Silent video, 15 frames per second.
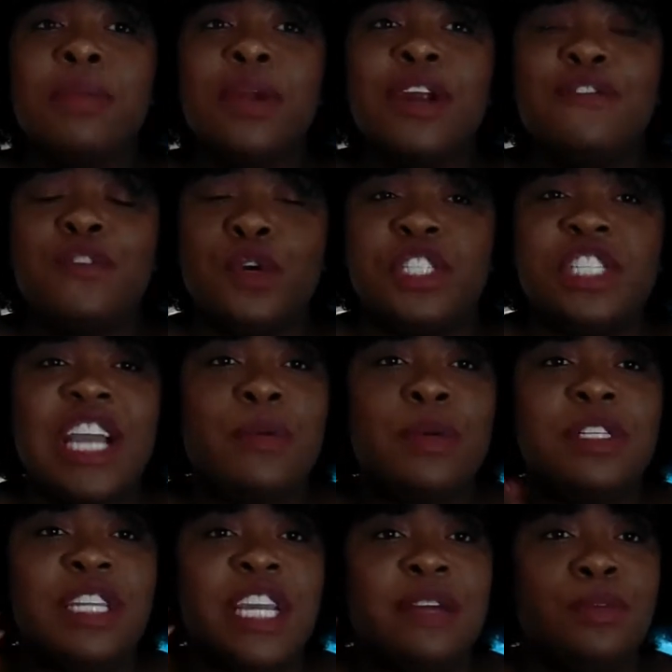but unfortunately I
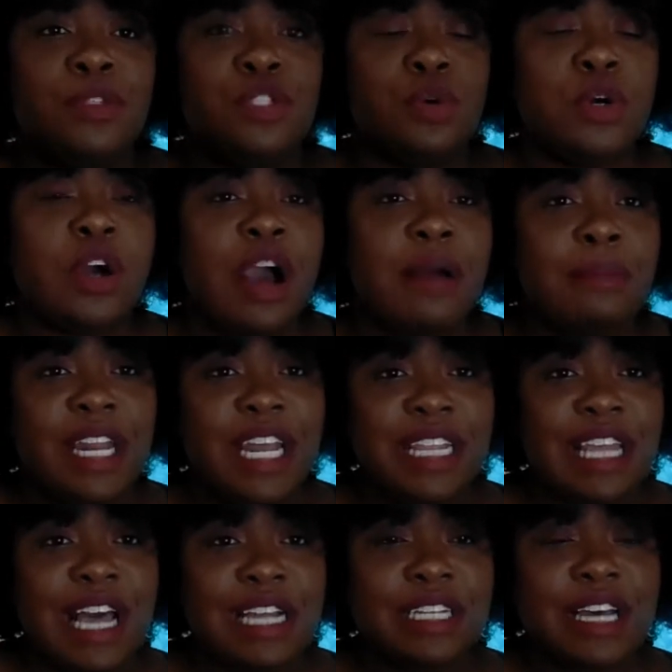wasn't able to
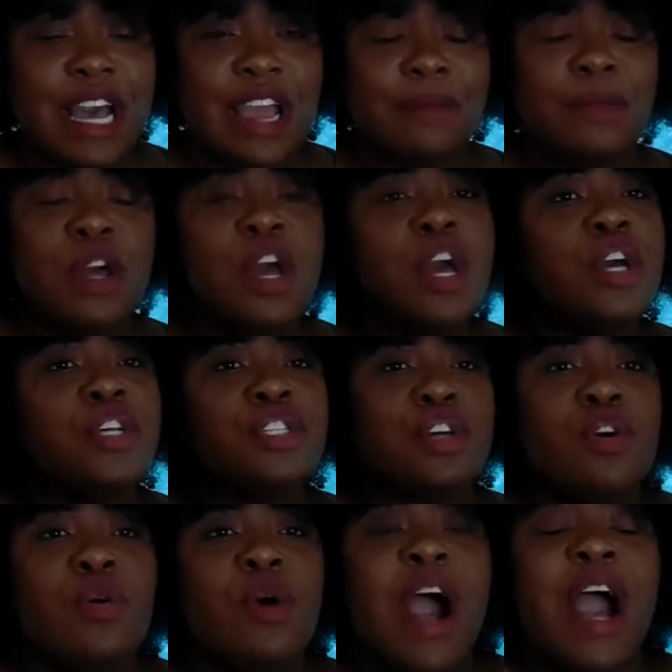accommodate that time.
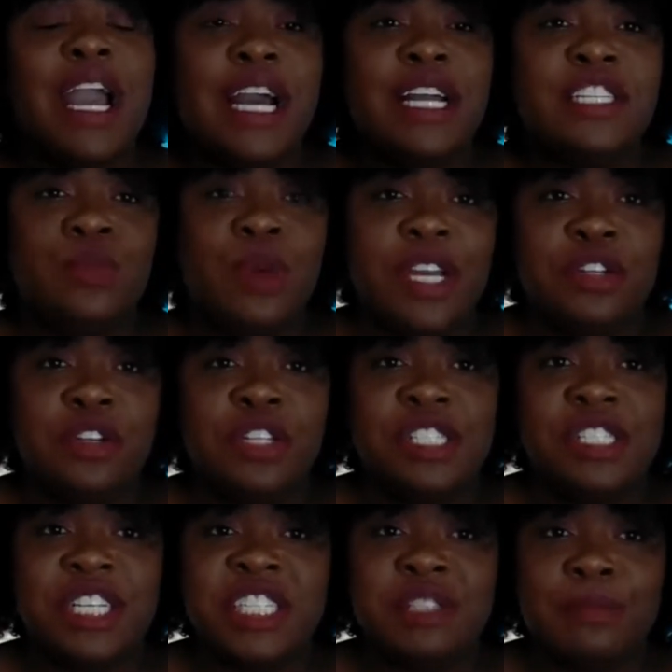So I had to wait till the
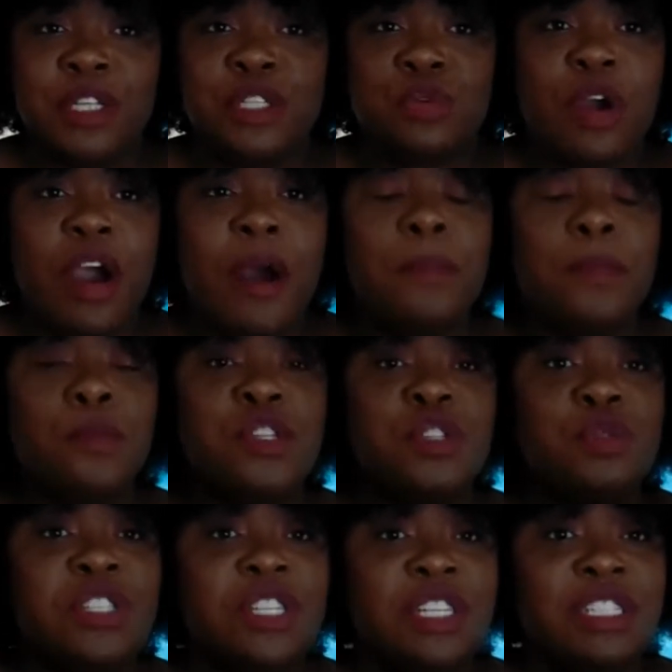6 months were up,
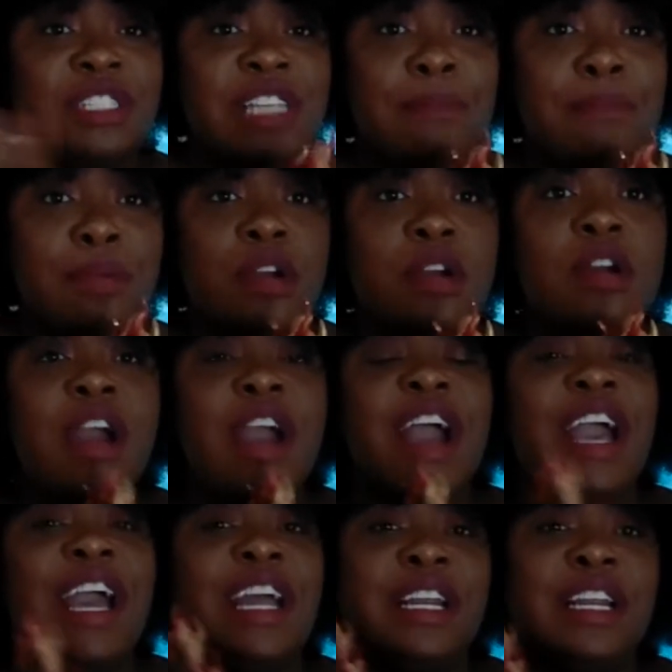which was in December.
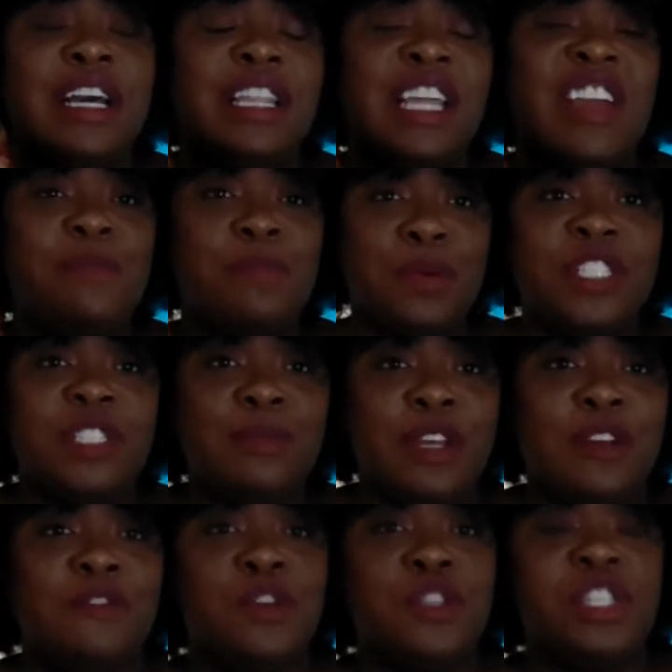And they booked me
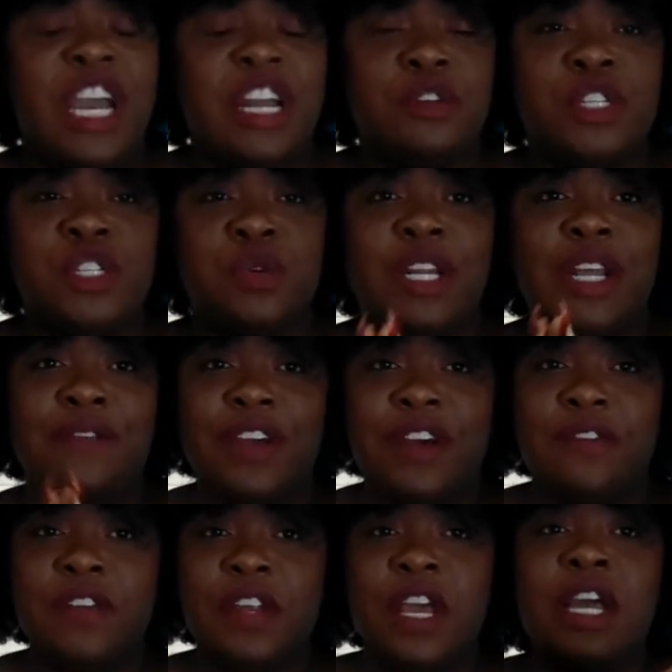in for January
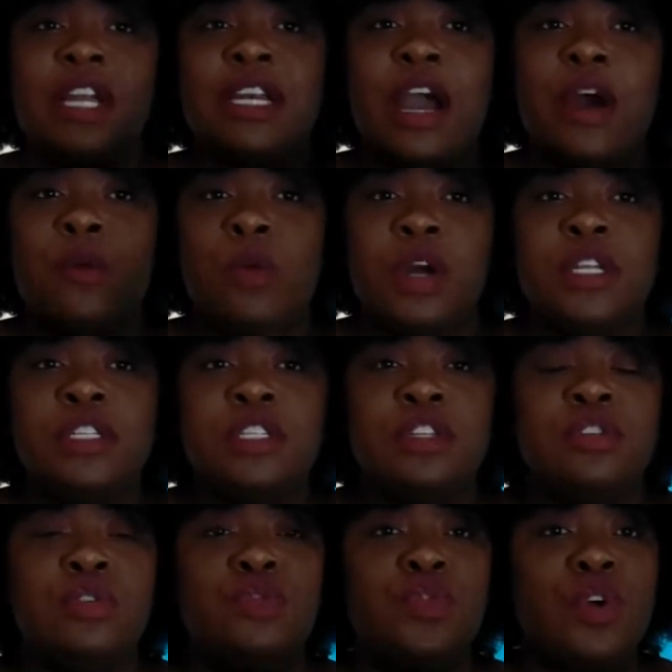25th. Now, once
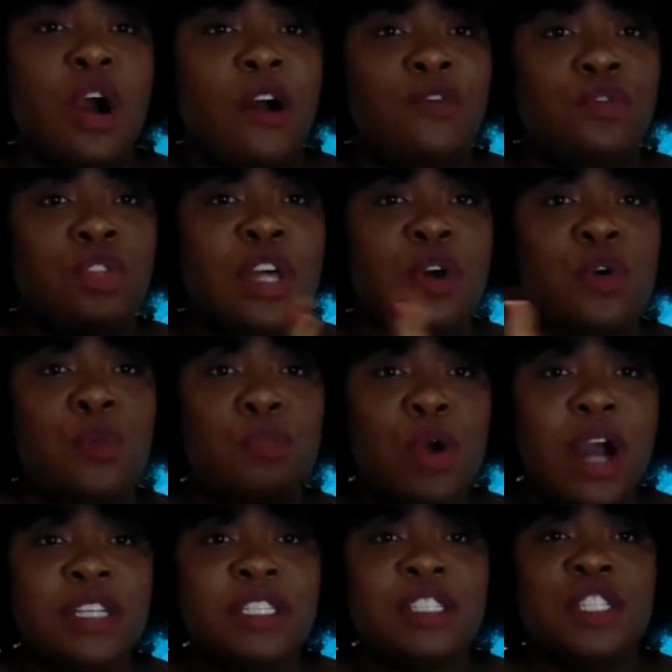you've gone through that whole
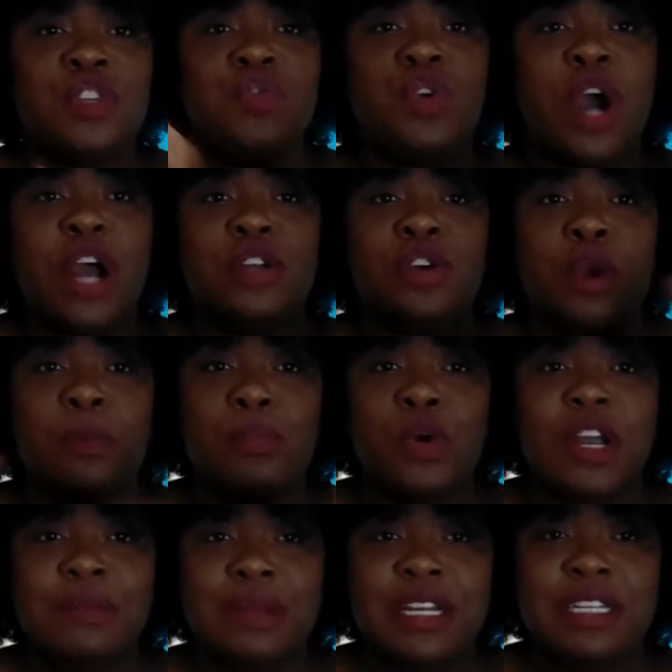process and you've got your
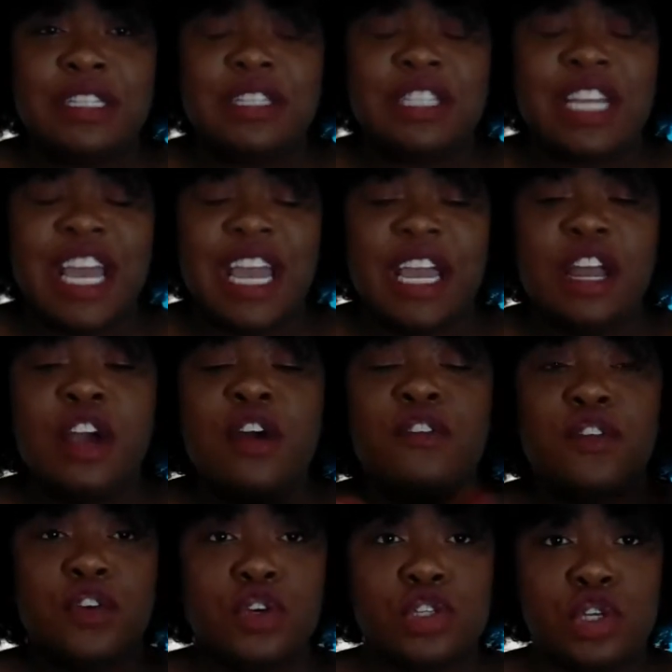appointment date
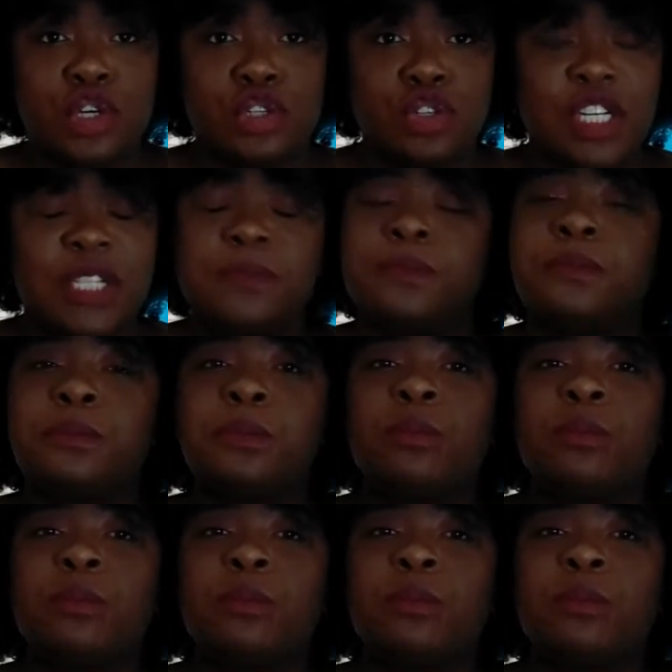for your surgery,